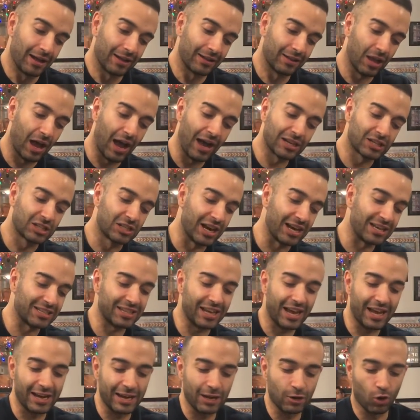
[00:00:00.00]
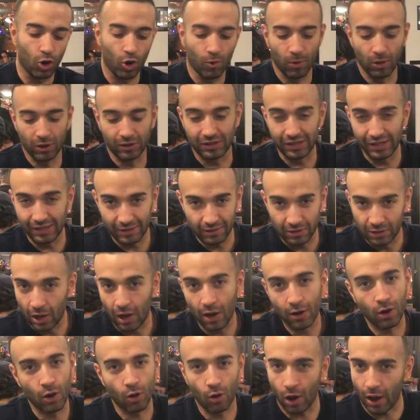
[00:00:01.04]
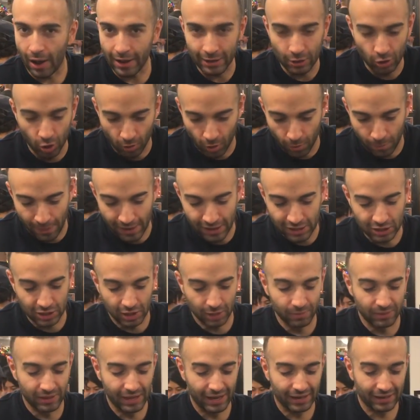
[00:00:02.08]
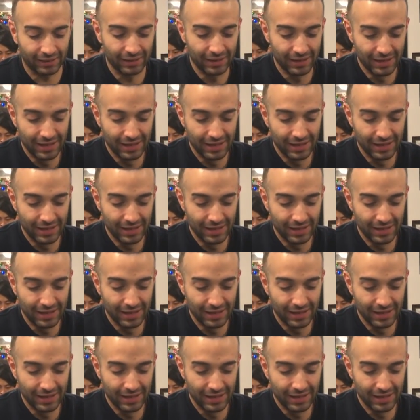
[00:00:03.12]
Not just any normal, not no, any normal pendulum deck.